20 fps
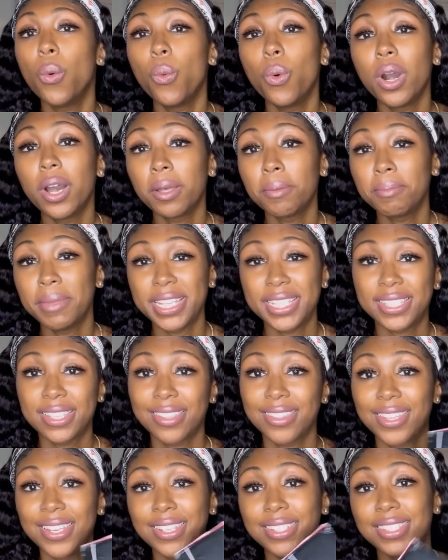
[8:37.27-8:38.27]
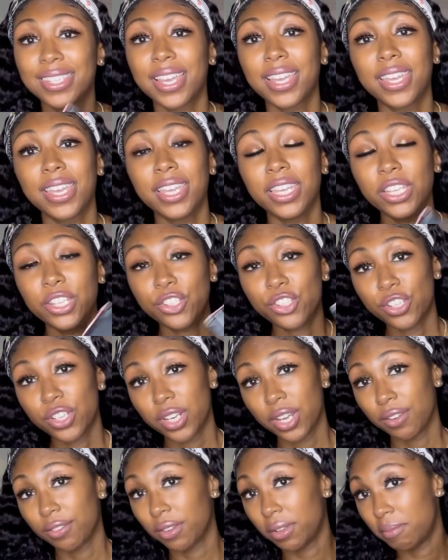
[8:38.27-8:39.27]
what amazing things I get each
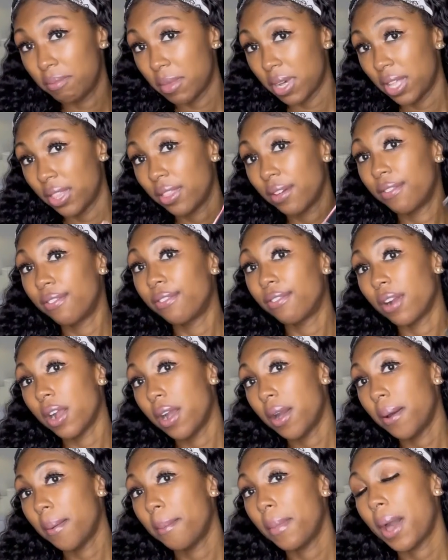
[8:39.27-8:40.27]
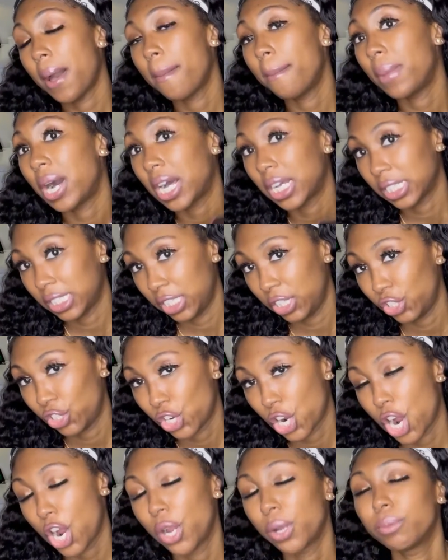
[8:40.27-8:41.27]
and every month from a
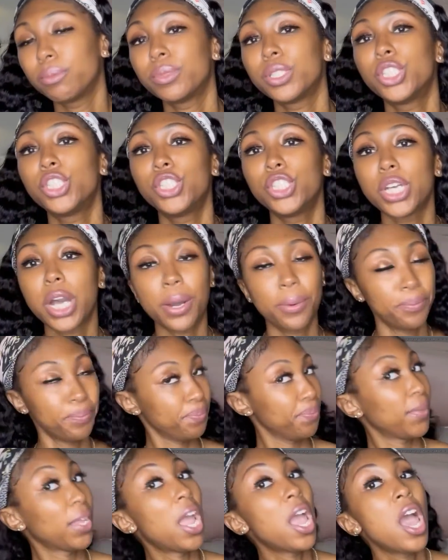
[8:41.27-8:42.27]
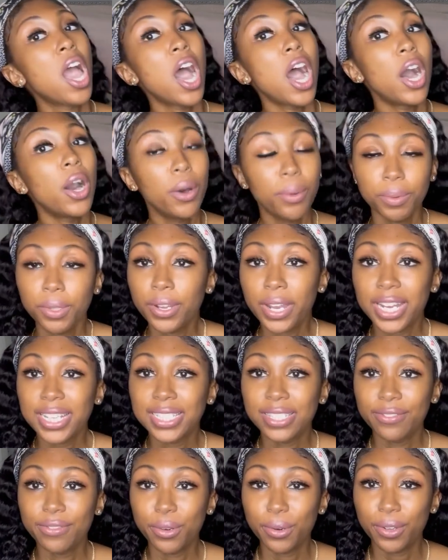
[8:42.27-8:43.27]
Boxycharm. So I hope you guys